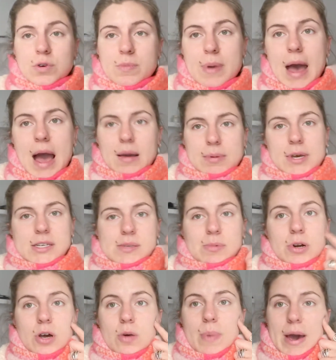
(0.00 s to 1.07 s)
bag because I'm going
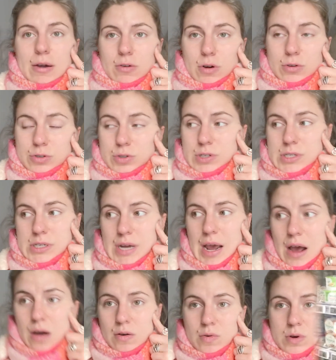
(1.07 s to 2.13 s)
to go buy groceries now.